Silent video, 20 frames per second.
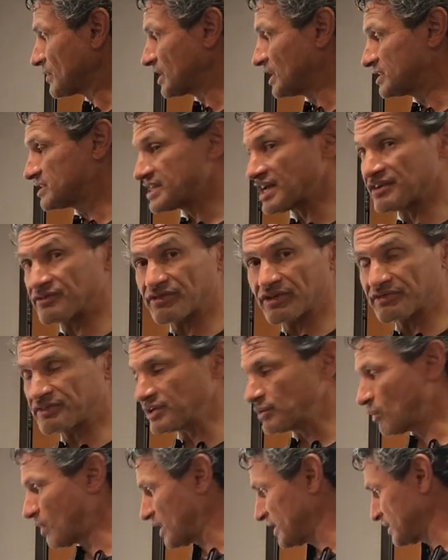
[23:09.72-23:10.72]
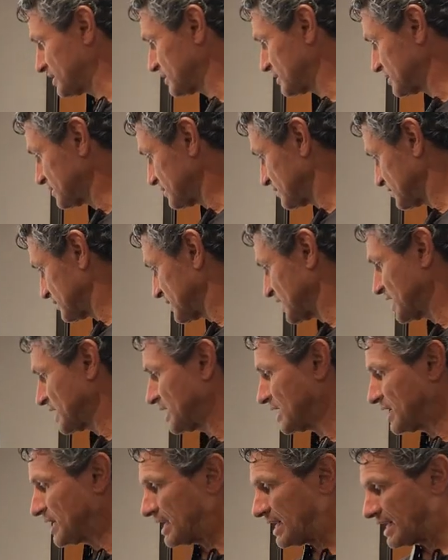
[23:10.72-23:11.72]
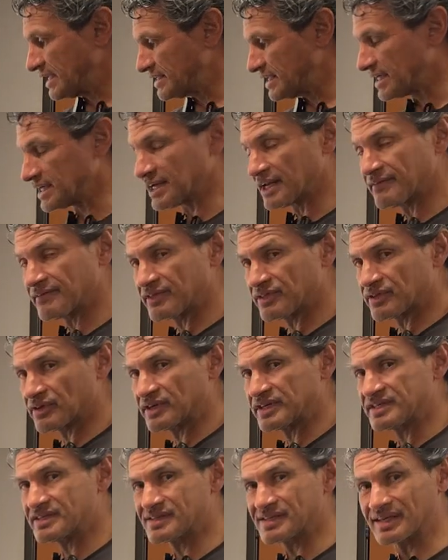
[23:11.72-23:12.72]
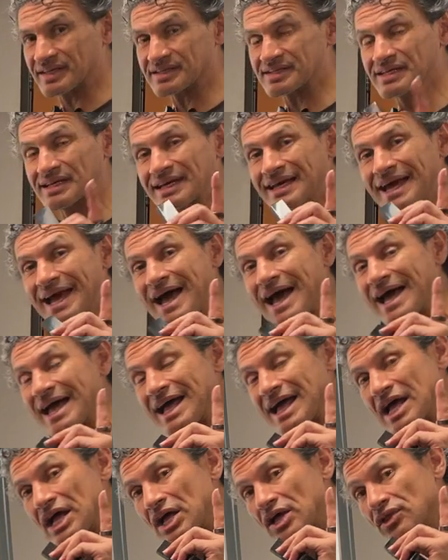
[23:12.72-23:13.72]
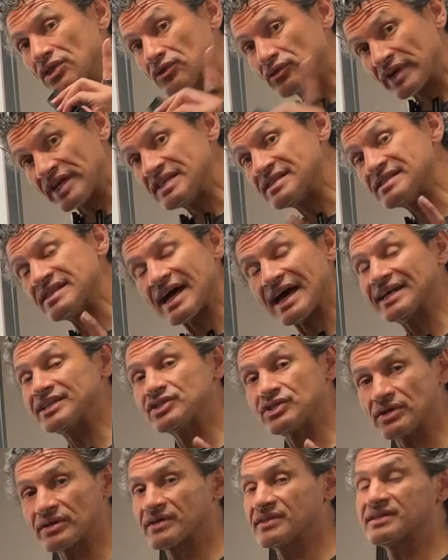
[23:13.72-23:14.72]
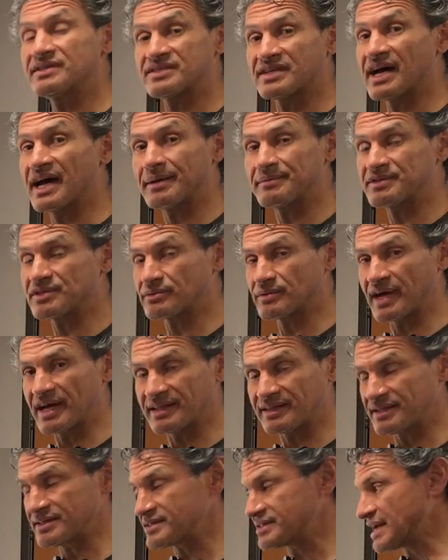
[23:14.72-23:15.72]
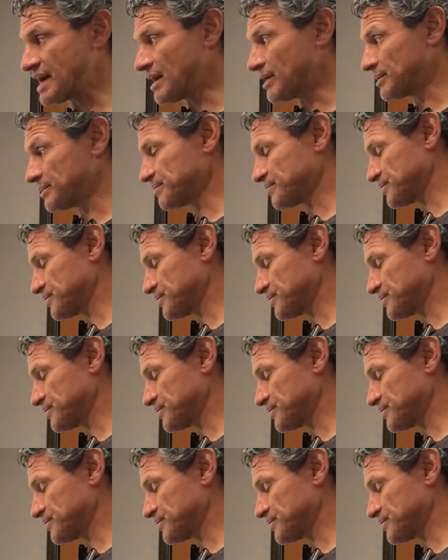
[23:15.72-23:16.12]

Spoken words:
1051, and then 1136. The reason I took the time to write this out